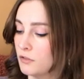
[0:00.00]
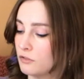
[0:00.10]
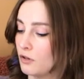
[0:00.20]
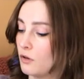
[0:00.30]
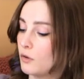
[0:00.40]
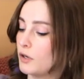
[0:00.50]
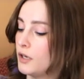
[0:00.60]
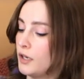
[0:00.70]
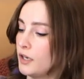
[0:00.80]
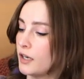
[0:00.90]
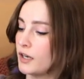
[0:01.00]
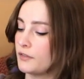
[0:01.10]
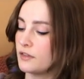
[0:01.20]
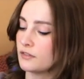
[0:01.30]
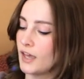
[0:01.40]
So I
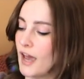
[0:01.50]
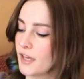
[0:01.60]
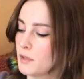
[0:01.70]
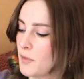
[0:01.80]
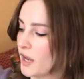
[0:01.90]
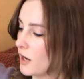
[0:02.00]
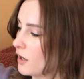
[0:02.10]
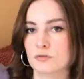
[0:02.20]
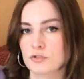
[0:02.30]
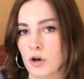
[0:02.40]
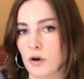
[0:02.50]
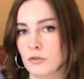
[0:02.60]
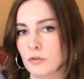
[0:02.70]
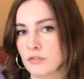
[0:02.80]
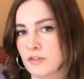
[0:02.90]
got this khaki pair.
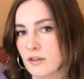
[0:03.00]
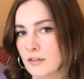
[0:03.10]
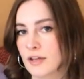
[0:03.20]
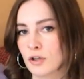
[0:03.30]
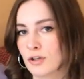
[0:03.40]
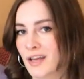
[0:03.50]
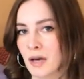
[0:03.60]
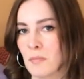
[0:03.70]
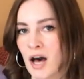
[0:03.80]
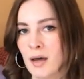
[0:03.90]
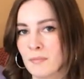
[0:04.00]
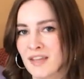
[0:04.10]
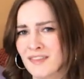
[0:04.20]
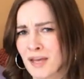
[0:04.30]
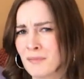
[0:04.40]
Charles says I look like a mom
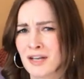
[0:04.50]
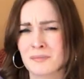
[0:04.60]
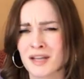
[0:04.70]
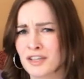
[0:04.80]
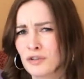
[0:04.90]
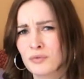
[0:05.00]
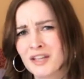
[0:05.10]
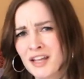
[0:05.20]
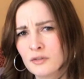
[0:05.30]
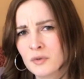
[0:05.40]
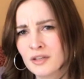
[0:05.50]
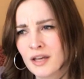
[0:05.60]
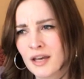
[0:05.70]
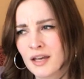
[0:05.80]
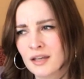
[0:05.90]
in them. And I'm like, you realize one
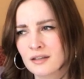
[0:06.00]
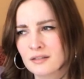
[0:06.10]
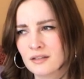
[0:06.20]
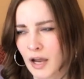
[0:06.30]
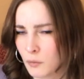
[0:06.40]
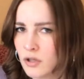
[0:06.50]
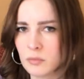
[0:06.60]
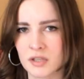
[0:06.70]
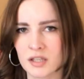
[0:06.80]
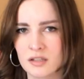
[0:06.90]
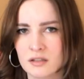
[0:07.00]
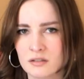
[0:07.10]
day I will be